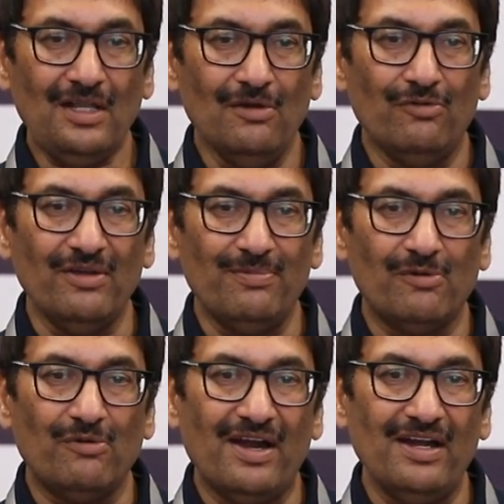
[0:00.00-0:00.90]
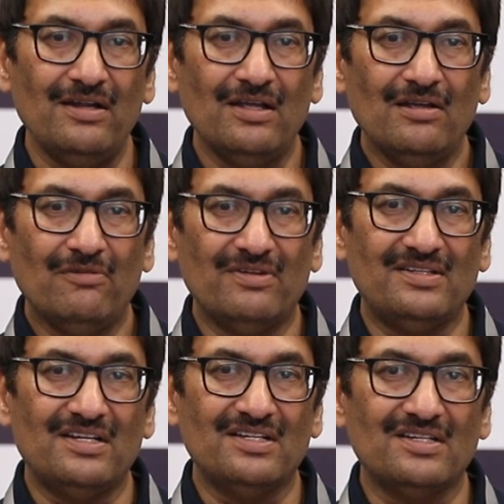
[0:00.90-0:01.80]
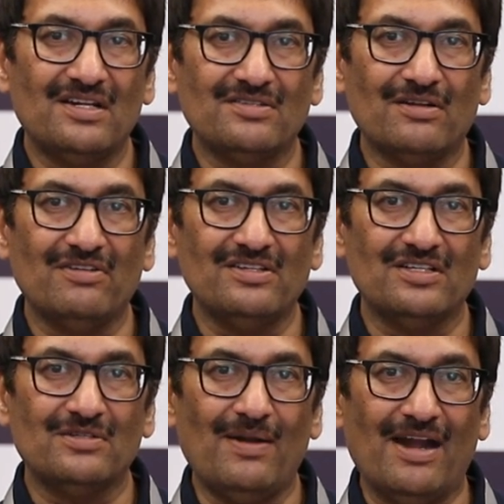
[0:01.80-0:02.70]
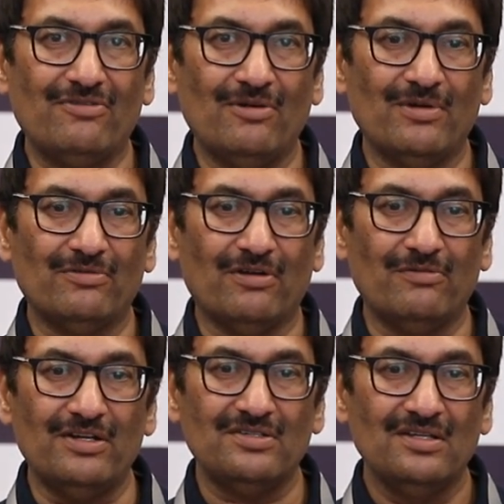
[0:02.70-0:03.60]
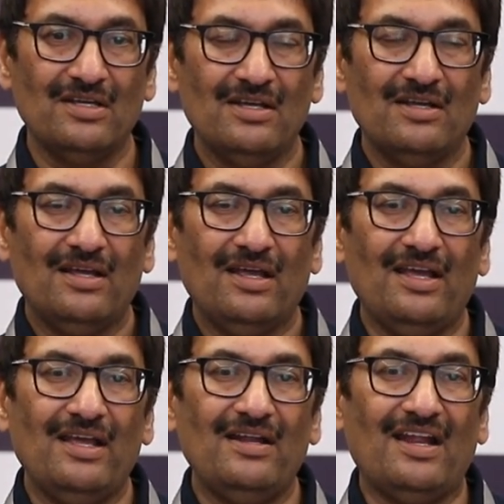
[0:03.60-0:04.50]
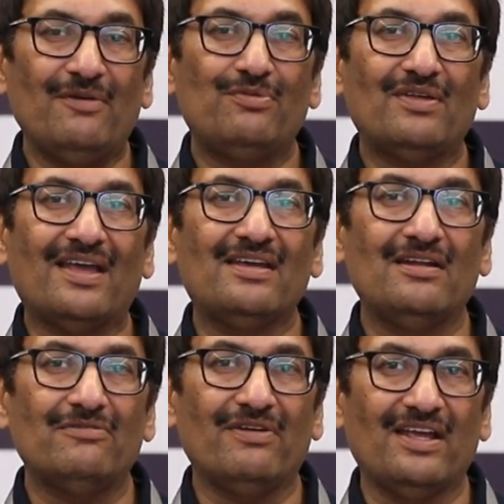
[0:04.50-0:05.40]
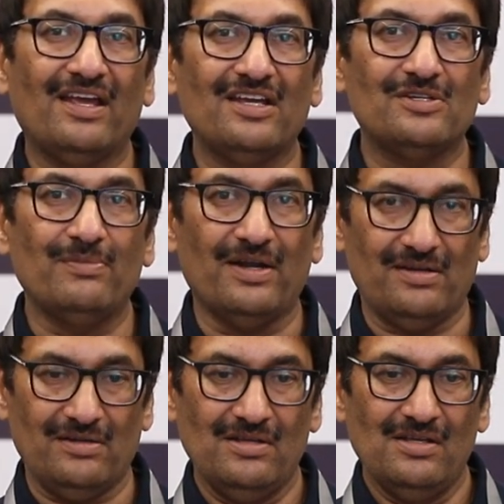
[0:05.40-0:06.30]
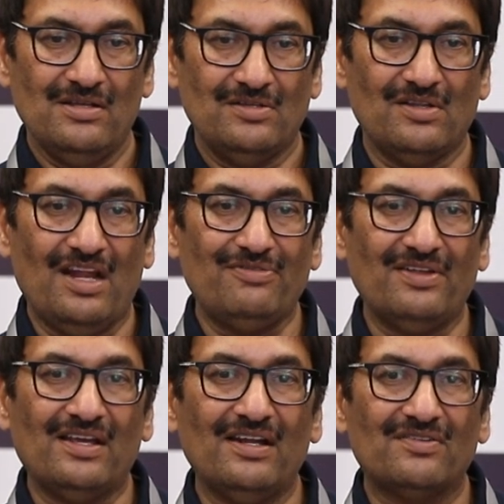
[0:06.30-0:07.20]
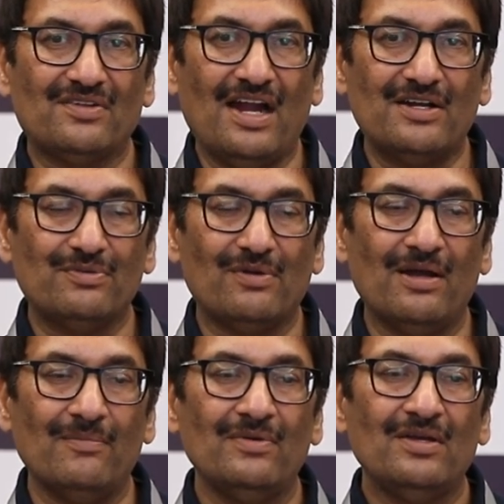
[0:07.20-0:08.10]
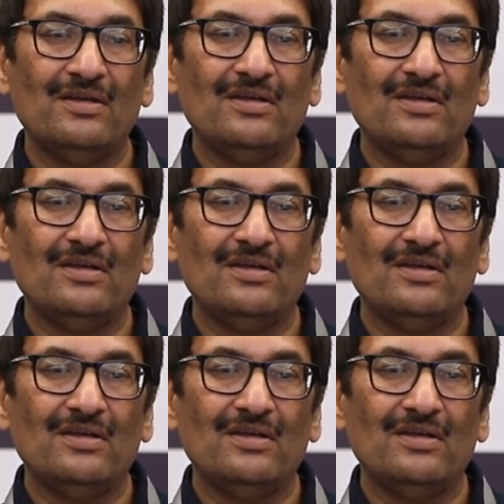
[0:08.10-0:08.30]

we provide with the digital services platform of ours a life cycle of engagement. So, the life cycle starts from